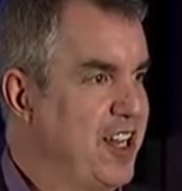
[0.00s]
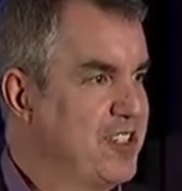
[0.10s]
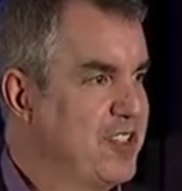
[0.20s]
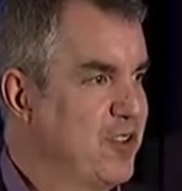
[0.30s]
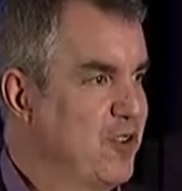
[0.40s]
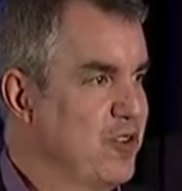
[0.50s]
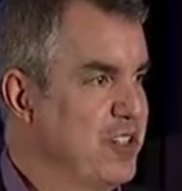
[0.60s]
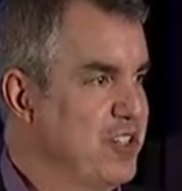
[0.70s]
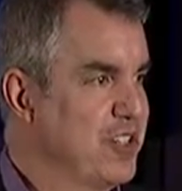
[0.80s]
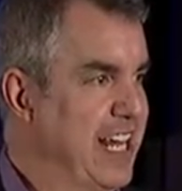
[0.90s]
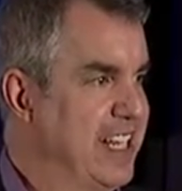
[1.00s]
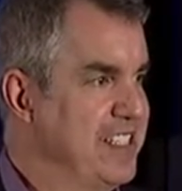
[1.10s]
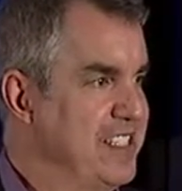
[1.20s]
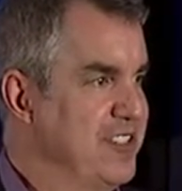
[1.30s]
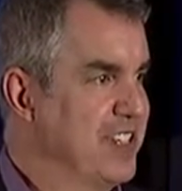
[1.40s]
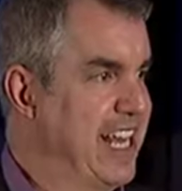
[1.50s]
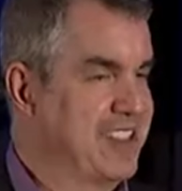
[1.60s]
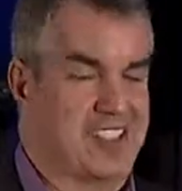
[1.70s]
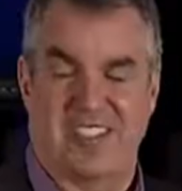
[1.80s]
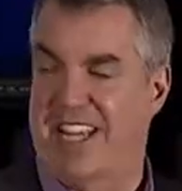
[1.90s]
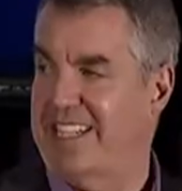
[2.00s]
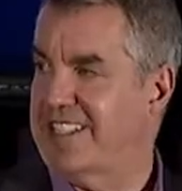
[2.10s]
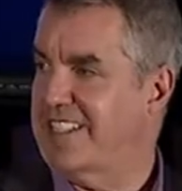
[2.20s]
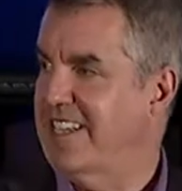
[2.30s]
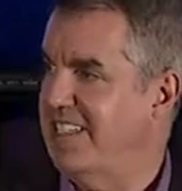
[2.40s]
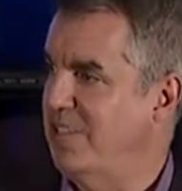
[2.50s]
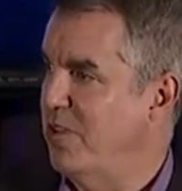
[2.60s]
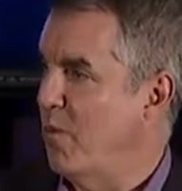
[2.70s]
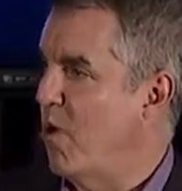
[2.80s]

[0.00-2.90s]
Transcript: So you'll get the sense that you